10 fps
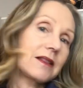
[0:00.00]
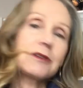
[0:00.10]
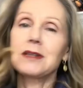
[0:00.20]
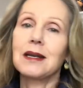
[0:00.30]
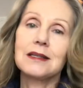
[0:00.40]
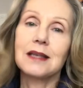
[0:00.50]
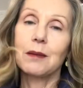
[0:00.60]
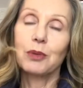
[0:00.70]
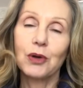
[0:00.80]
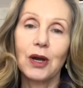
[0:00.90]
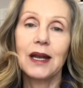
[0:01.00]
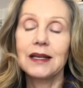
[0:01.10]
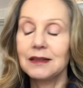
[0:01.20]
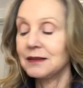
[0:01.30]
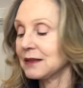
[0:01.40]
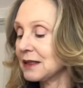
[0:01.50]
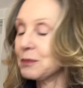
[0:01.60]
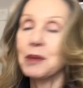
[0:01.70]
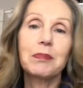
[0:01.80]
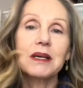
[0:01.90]
There's any sampler, and it could
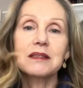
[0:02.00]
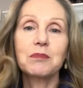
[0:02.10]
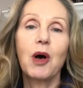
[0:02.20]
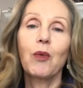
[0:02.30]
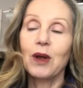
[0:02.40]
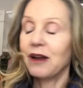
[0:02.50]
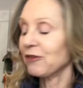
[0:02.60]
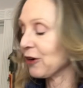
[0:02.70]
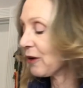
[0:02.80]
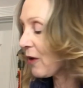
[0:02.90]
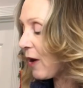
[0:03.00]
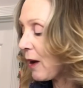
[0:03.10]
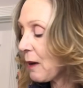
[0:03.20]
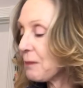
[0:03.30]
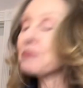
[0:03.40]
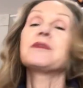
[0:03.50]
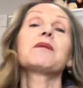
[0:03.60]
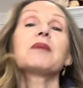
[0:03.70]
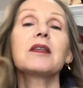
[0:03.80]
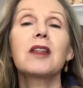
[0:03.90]
be big, small, whatever, um,
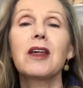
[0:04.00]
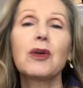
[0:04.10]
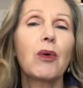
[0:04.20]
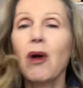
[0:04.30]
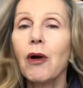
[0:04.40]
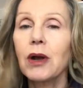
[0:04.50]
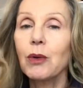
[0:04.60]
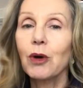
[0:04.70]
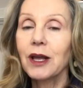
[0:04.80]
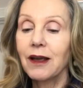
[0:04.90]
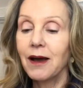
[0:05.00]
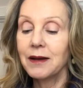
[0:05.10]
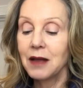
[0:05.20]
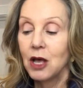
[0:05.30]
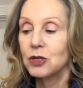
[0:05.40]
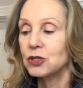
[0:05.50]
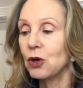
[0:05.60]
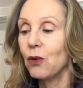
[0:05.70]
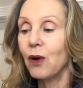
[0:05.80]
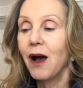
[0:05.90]
something that you are already working on.
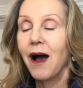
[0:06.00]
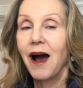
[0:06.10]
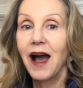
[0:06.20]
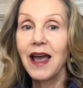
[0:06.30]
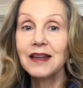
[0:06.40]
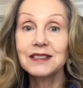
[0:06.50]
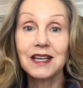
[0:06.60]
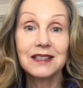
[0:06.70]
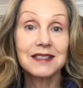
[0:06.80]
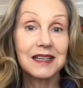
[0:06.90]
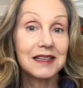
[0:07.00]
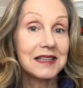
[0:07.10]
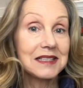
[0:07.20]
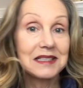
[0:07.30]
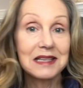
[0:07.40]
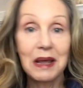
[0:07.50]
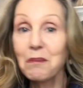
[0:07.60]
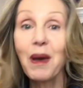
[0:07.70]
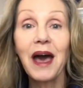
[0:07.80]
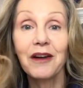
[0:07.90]
So I just did the same
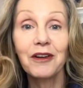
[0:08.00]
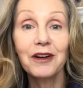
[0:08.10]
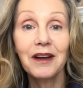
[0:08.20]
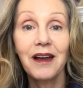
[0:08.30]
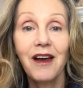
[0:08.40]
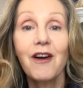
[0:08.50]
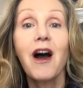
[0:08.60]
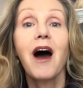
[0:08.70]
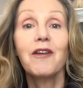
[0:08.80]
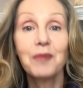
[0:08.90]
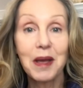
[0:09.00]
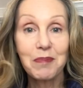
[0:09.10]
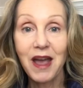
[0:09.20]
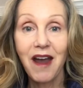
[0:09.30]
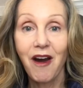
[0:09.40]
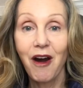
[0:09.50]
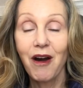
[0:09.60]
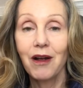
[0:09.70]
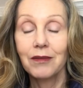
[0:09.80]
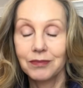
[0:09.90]
pattern of my
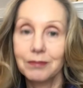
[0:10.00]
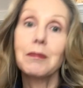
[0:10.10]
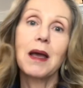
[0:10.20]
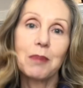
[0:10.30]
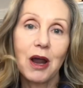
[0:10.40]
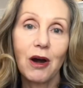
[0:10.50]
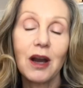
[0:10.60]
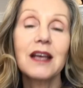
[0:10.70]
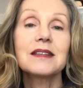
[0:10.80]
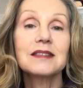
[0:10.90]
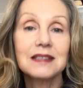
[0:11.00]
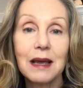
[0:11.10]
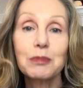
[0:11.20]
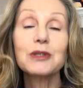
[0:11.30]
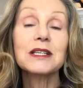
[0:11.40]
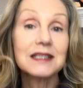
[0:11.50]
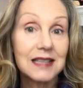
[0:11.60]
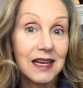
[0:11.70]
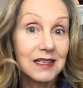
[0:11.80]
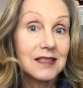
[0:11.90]
pear my pear. It's Samplers and
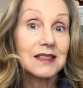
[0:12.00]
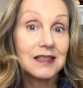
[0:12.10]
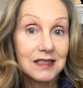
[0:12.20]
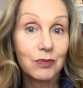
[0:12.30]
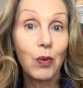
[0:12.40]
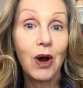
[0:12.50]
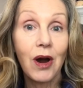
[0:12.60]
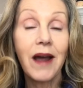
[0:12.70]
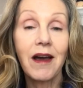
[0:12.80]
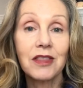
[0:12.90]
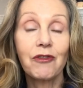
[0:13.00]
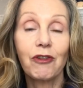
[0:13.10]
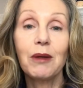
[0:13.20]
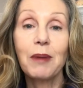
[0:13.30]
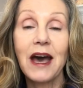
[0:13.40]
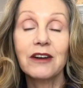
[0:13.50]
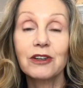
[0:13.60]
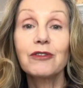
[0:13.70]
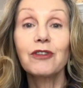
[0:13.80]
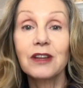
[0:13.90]
Santas is where I got the free
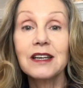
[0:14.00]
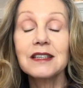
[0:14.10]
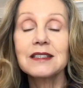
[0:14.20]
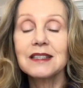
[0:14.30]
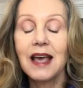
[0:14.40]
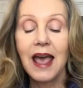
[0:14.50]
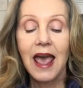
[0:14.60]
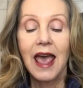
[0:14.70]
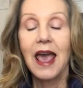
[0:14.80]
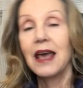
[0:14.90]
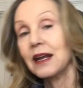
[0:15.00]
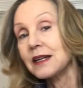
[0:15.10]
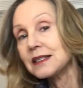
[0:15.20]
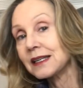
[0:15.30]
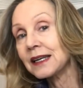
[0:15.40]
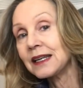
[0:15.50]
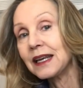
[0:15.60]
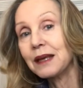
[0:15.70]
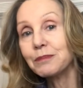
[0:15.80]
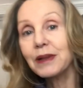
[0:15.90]
pattern for this and I did it
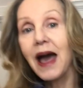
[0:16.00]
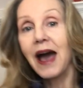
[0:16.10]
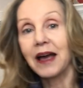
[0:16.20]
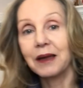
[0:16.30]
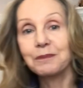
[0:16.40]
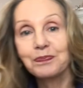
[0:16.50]
in black.